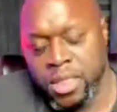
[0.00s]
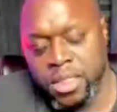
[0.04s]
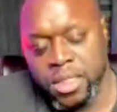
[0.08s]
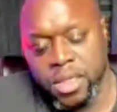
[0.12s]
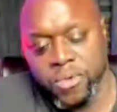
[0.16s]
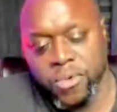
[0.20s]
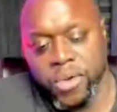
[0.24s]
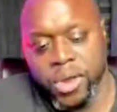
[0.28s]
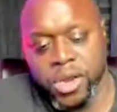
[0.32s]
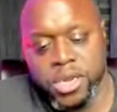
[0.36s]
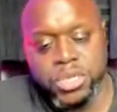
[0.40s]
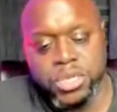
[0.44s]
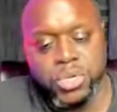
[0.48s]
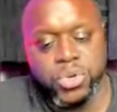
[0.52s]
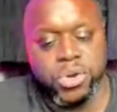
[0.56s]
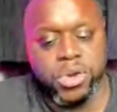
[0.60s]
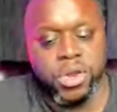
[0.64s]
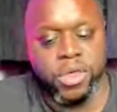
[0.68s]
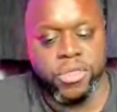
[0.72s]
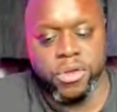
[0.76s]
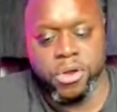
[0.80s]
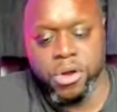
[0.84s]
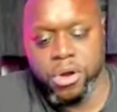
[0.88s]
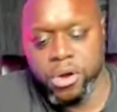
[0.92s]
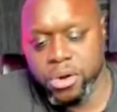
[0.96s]
They run into
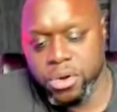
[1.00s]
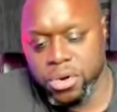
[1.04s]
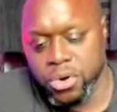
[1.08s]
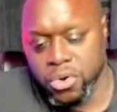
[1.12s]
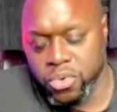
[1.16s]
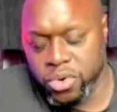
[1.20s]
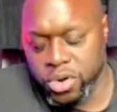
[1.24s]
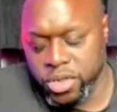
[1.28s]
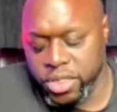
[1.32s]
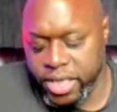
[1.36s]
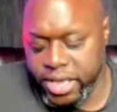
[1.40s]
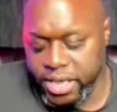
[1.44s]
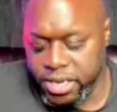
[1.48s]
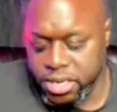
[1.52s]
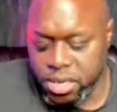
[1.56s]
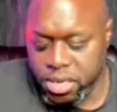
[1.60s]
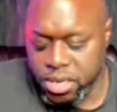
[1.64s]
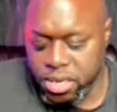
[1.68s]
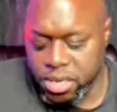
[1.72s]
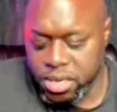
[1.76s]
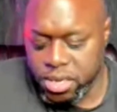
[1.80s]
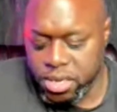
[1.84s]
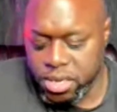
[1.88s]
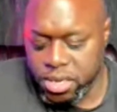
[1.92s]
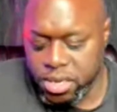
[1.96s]
another hurdle where
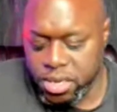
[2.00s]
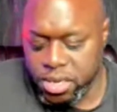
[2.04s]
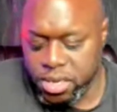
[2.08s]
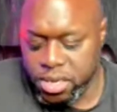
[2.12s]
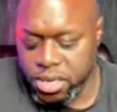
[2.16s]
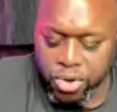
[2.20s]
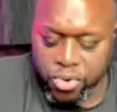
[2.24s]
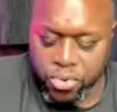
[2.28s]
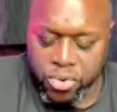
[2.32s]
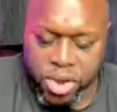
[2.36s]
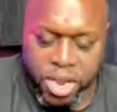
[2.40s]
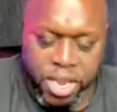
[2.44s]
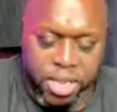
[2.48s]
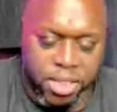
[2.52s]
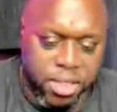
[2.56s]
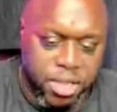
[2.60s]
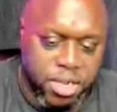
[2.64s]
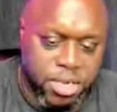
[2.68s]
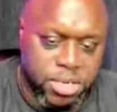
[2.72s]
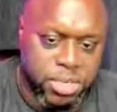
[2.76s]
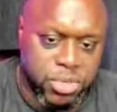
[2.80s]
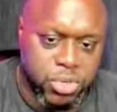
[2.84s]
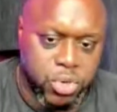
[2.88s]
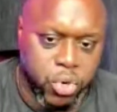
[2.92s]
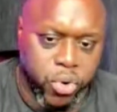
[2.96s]
they create
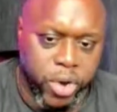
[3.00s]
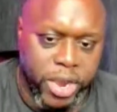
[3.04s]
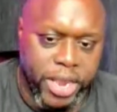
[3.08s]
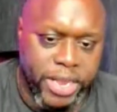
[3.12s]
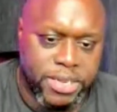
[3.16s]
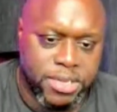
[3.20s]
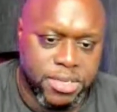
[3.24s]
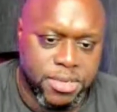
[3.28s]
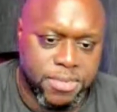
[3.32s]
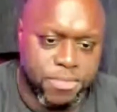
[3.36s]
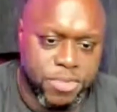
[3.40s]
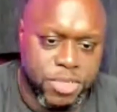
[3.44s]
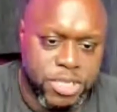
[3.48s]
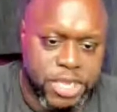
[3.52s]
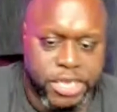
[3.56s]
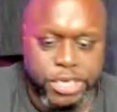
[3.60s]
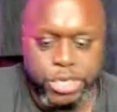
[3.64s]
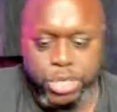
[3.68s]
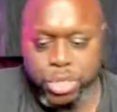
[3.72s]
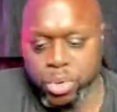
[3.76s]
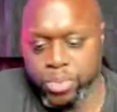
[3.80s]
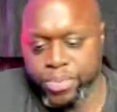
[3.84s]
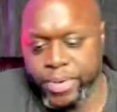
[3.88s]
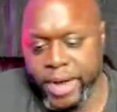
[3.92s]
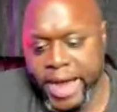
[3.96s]
this great
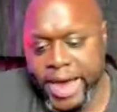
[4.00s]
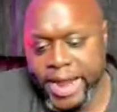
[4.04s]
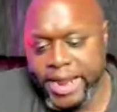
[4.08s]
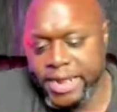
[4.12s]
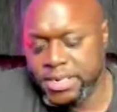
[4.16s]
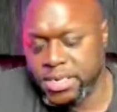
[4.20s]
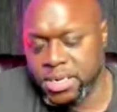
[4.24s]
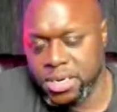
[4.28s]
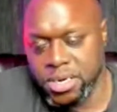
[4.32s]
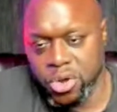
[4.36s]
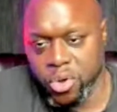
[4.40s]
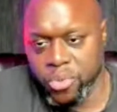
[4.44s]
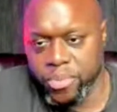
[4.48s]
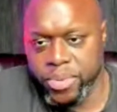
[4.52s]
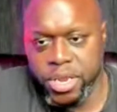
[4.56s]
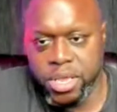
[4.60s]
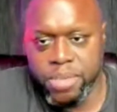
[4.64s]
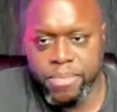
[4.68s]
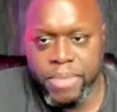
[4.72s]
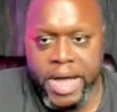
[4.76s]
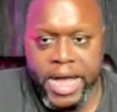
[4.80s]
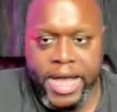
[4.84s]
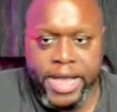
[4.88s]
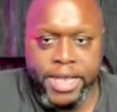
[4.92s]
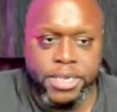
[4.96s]
digital product and nobody
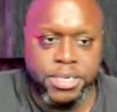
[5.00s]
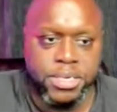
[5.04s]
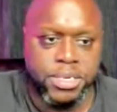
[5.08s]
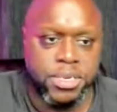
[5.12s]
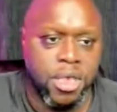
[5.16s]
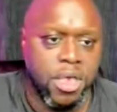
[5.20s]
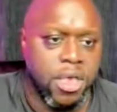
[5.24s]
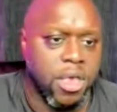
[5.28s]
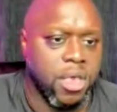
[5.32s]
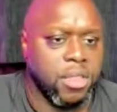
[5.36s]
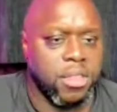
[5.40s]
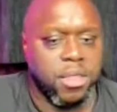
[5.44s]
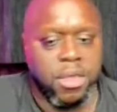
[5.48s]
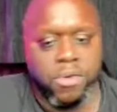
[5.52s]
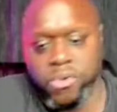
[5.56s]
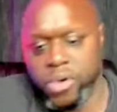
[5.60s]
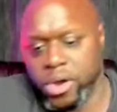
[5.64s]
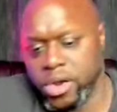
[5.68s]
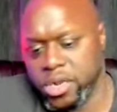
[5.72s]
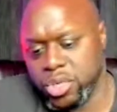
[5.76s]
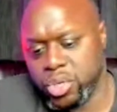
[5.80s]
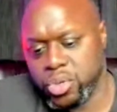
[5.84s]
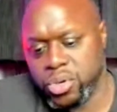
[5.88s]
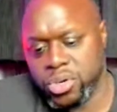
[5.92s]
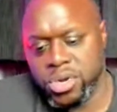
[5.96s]
buys. They
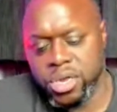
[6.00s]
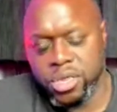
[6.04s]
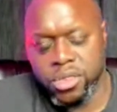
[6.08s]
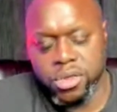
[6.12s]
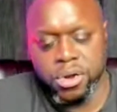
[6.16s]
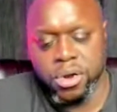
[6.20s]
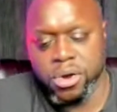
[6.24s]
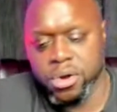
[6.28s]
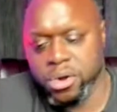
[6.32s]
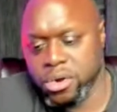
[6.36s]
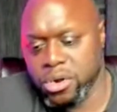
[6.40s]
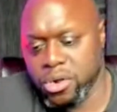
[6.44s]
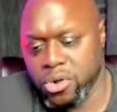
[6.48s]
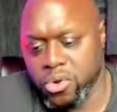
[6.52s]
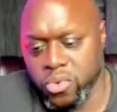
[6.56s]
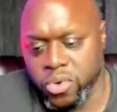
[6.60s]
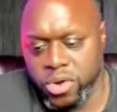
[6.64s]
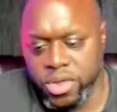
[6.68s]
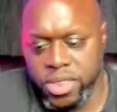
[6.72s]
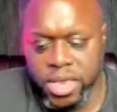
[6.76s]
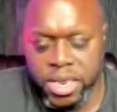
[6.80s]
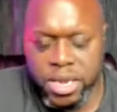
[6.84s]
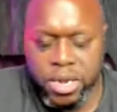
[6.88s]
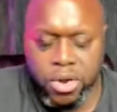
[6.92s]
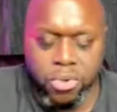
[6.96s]
run into another hurdle
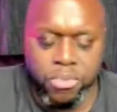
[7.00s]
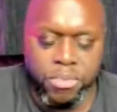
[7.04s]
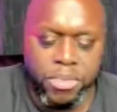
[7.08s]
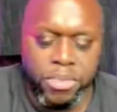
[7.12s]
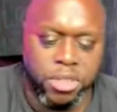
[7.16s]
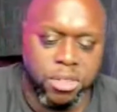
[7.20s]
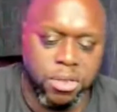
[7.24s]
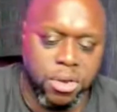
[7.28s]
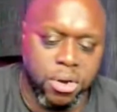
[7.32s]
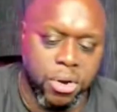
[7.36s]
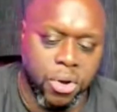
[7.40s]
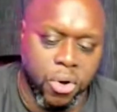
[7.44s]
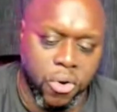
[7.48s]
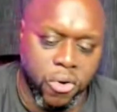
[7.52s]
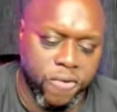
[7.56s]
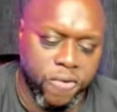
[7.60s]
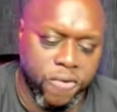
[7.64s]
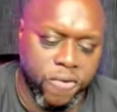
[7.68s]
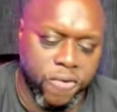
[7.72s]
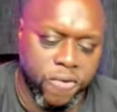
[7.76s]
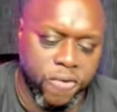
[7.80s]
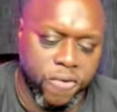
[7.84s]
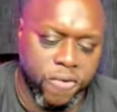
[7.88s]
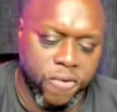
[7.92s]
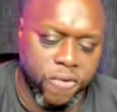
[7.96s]
where they don't meet their goal
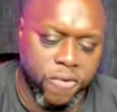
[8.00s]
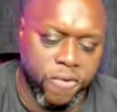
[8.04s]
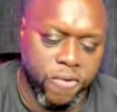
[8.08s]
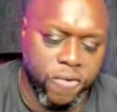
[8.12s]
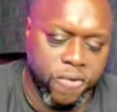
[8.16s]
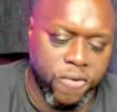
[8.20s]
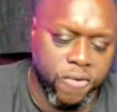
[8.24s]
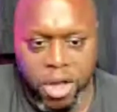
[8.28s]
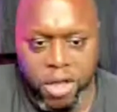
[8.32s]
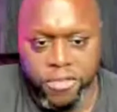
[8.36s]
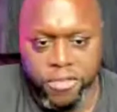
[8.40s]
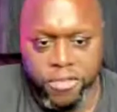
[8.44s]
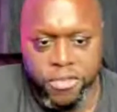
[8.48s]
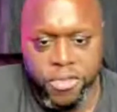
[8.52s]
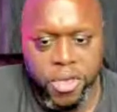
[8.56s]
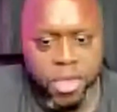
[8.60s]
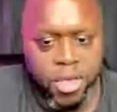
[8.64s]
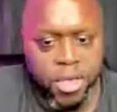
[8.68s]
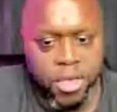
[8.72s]
for the first month.